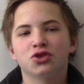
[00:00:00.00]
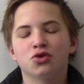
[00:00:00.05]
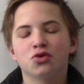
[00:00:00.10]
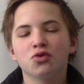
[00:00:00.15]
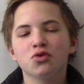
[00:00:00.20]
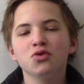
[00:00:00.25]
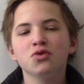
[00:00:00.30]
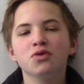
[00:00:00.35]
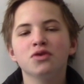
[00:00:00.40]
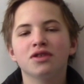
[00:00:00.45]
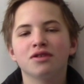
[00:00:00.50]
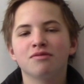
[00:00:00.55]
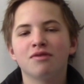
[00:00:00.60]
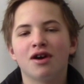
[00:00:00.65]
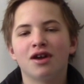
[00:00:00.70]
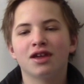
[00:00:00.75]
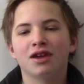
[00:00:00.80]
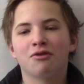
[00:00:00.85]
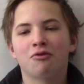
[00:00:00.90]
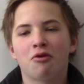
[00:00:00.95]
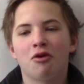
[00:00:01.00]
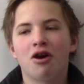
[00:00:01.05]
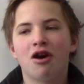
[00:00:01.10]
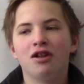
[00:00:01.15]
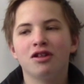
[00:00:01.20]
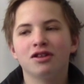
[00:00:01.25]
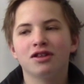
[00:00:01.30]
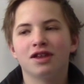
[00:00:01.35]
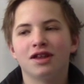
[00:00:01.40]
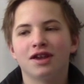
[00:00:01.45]
Truth about
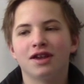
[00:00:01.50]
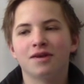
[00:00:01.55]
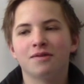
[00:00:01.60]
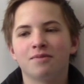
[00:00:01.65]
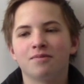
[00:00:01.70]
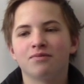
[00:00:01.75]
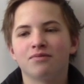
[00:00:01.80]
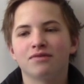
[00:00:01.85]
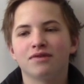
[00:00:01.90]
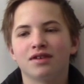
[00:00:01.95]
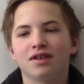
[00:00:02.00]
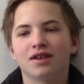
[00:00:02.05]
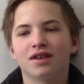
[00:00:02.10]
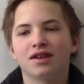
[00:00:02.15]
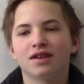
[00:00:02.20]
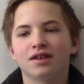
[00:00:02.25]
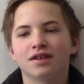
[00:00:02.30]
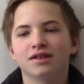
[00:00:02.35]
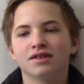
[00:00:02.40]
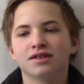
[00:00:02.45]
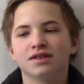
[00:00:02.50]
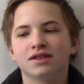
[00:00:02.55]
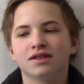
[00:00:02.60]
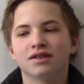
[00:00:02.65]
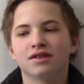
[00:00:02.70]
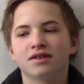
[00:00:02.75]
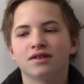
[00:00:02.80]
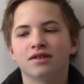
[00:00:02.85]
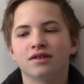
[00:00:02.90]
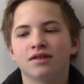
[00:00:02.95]
equality is